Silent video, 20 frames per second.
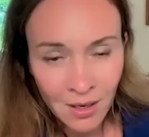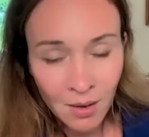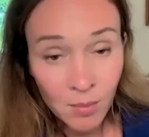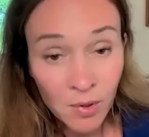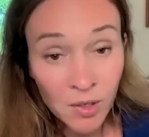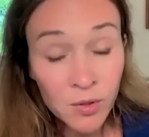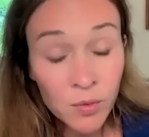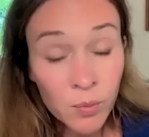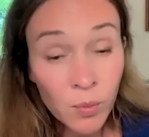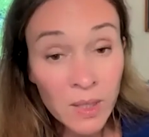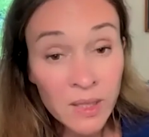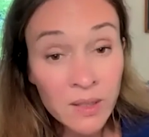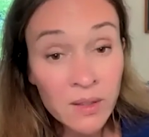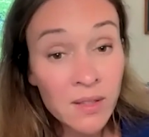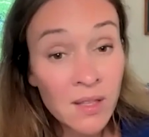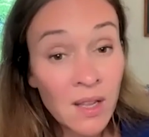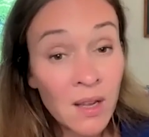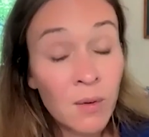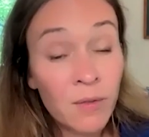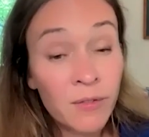Because once
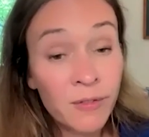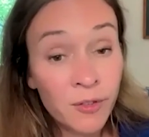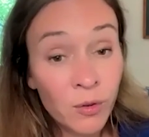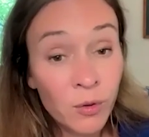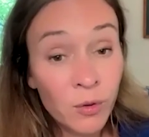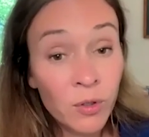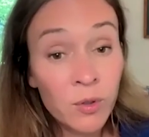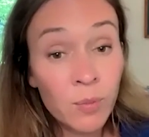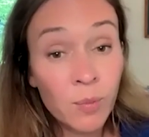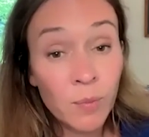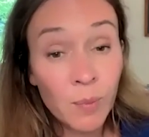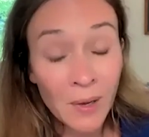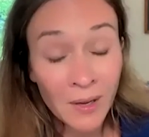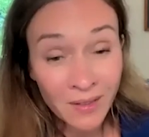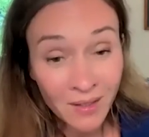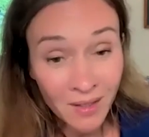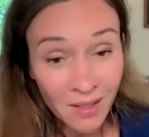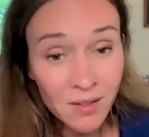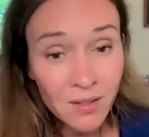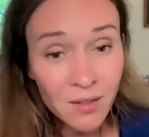they are fueled by
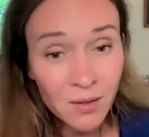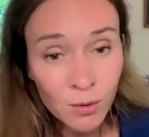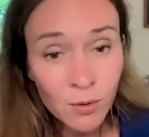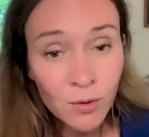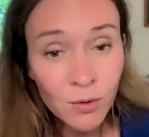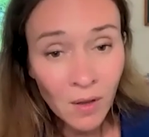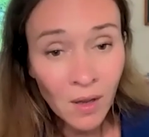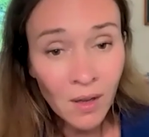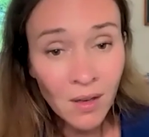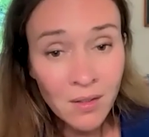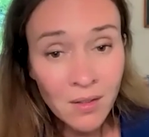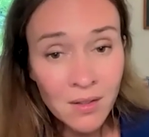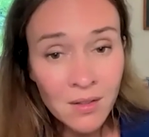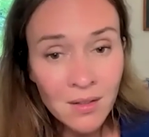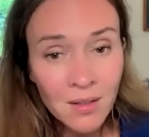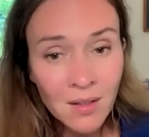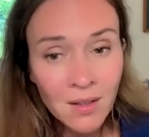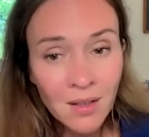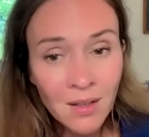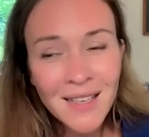these two things,
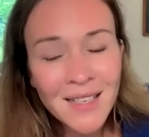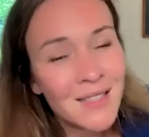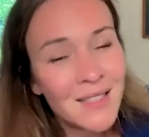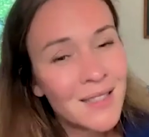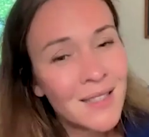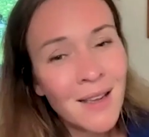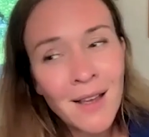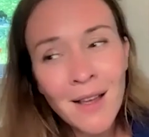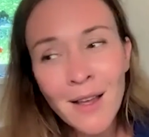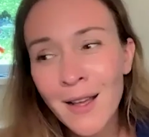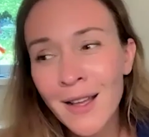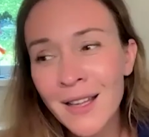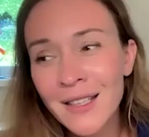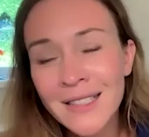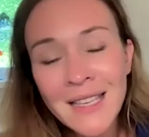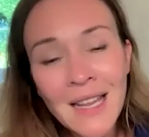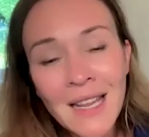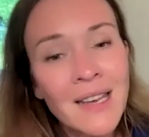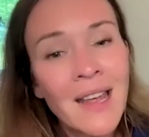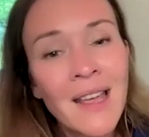it's a
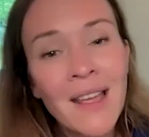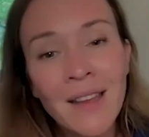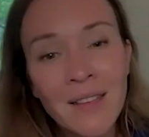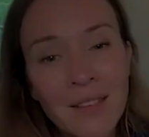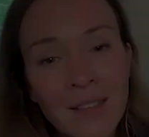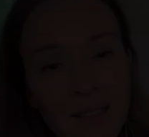dead end.